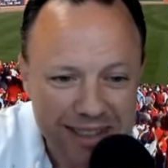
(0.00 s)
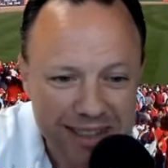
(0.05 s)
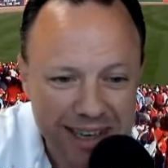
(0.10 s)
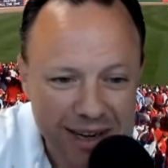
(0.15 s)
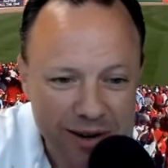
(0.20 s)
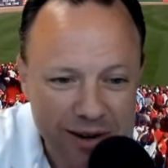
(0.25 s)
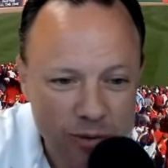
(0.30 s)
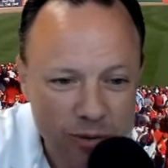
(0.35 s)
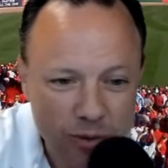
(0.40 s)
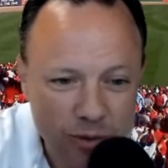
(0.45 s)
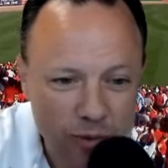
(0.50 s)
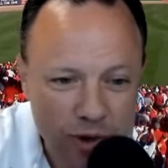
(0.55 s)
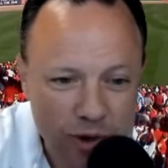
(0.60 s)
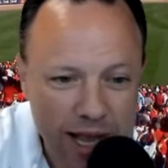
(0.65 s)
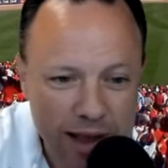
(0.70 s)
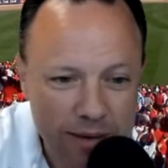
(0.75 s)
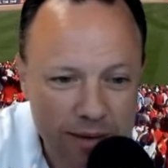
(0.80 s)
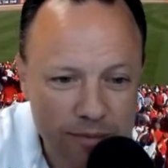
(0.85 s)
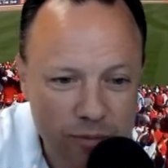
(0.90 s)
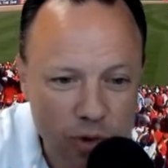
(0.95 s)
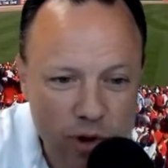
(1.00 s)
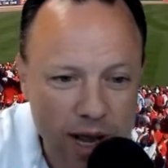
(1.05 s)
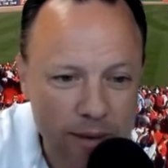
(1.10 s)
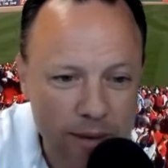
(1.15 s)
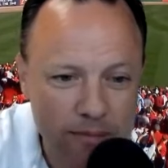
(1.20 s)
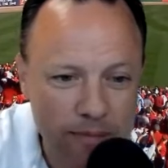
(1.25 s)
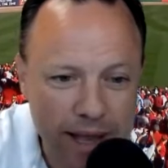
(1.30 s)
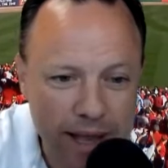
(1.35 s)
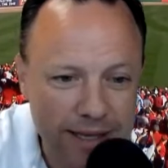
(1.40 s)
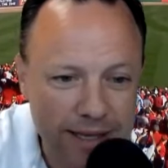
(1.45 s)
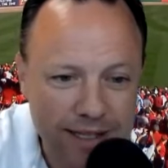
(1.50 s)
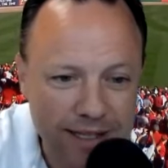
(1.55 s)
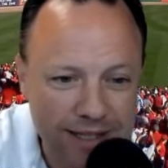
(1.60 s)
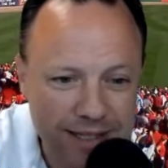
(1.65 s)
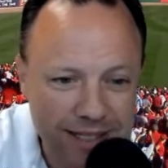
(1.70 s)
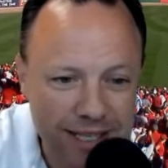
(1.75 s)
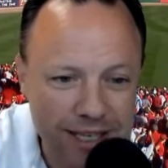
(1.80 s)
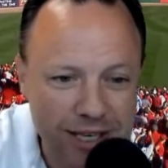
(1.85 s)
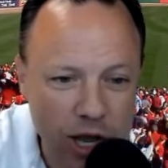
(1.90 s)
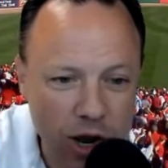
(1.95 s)
Like we're not, we're not meant
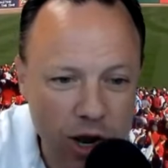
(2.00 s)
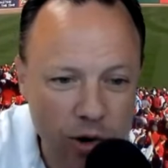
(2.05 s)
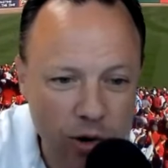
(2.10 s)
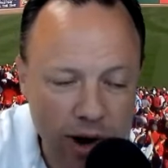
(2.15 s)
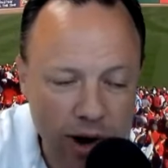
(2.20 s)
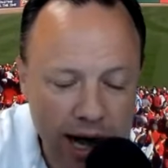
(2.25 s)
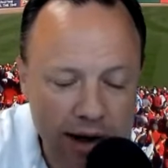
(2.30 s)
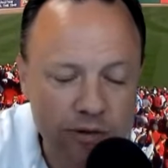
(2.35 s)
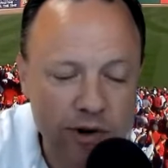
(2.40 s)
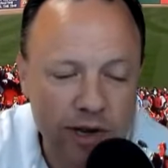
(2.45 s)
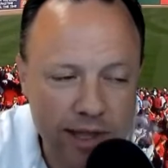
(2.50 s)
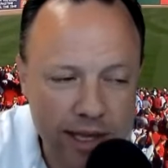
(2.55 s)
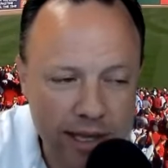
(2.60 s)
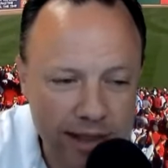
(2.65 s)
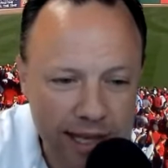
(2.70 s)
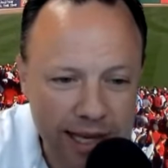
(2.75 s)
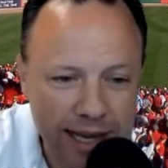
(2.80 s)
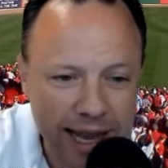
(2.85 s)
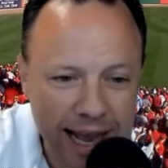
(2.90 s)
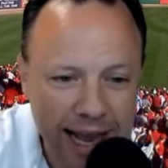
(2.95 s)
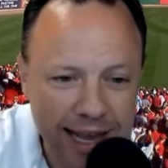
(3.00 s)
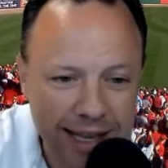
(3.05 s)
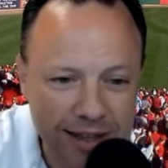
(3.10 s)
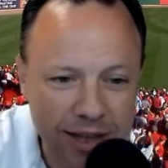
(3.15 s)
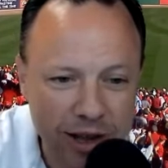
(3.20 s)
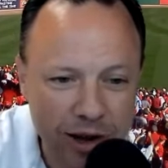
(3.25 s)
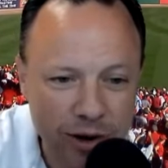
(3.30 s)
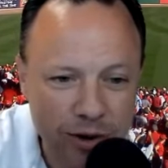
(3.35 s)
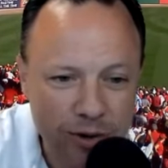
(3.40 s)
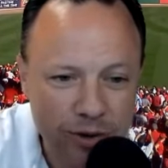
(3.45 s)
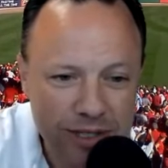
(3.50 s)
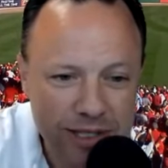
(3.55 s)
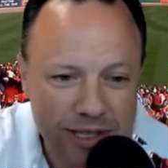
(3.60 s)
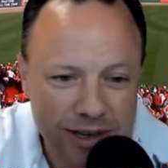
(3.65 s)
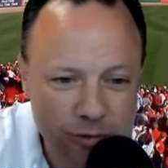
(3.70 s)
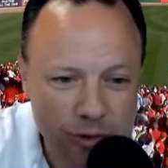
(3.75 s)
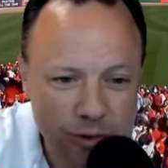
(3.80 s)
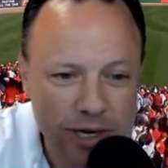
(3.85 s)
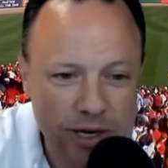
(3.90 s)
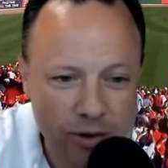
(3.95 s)
to know everything that God knows.
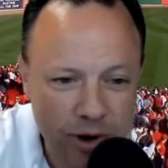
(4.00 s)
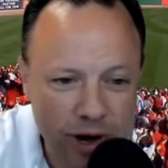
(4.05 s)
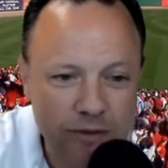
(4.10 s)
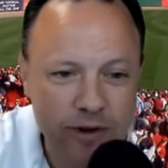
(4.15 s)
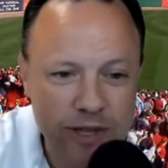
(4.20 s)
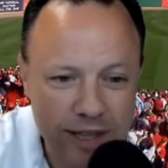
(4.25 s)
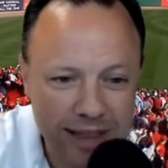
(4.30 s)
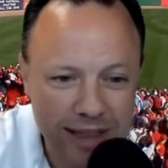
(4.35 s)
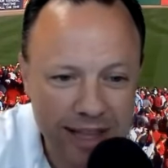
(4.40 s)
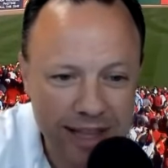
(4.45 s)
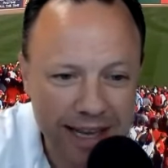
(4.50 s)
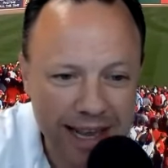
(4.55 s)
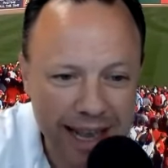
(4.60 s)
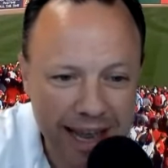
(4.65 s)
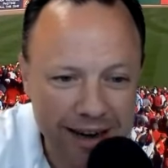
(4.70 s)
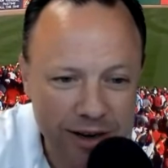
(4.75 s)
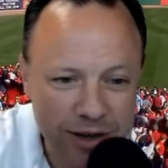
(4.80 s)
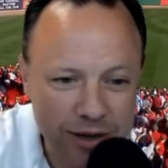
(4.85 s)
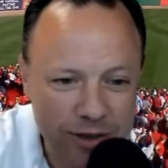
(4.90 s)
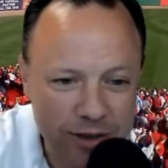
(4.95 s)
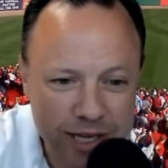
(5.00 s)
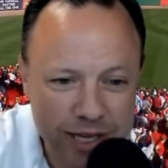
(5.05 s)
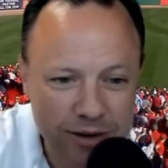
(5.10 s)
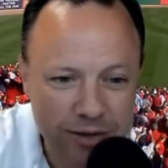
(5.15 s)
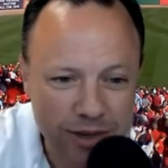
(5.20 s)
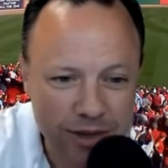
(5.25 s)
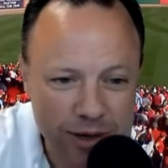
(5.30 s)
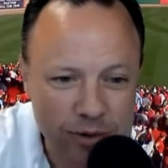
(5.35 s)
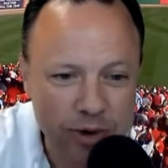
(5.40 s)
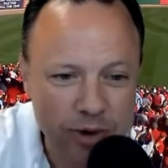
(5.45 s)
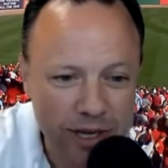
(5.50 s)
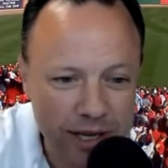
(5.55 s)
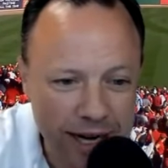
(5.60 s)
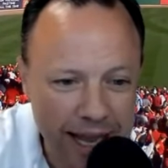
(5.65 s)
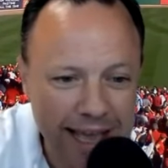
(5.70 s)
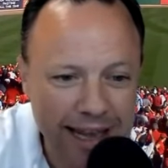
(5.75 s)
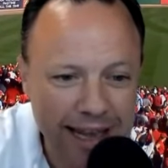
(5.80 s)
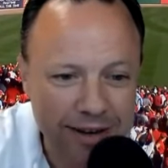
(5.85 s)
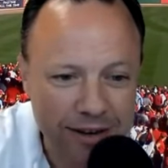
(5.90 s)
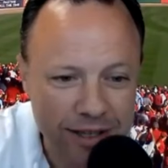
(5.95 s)
If we knew everything that God knows, I don't think we could
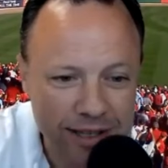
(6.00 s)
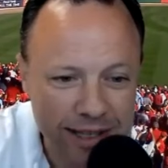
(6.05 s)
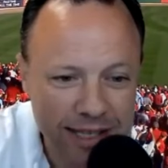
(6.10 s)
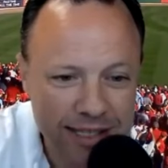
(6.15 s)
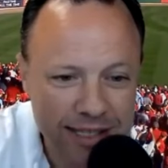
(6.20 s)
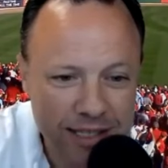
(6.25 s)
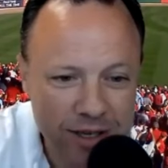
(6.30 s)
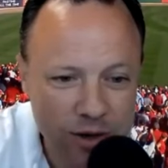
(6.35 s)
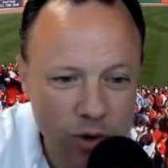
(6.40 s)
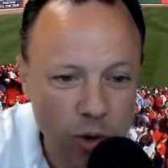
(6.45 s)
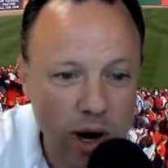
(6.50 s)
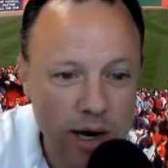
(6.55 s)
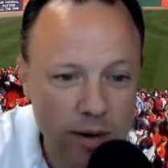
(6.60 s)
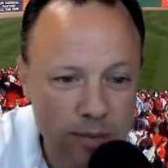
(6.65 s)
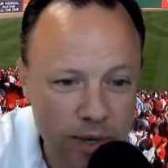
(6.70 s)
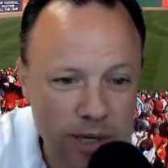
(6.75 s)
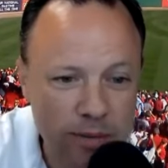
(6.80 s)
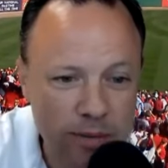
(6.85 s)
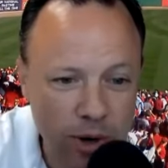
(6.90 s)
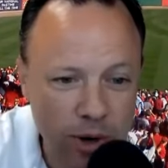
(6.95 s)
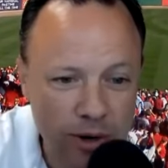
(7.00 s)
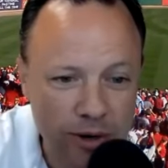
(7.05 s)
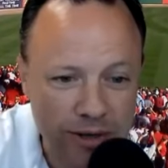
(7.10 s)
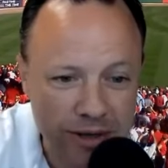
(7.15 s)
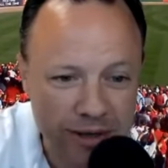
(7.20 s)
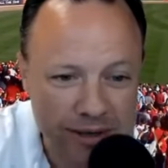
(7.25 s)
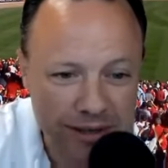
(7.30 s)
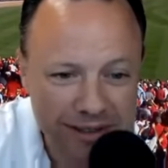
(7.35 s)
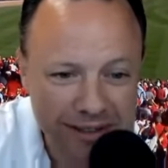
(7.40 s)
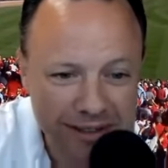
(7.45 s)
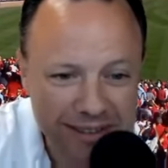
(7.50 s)
handle it. That's quite a big burden.